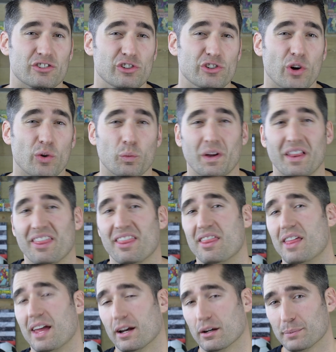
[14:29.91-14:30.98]
you don't want
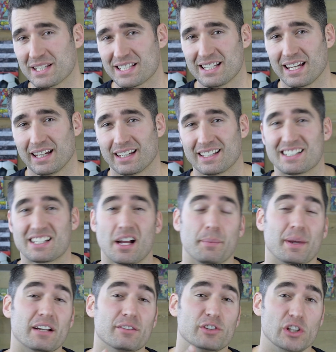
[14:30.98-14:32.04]
their mistake to come
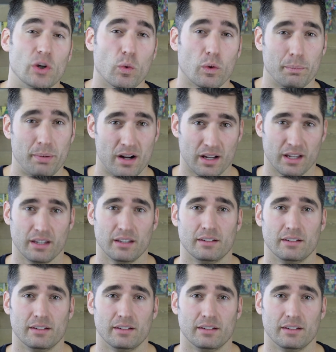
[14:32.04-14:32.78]
out of your pocket.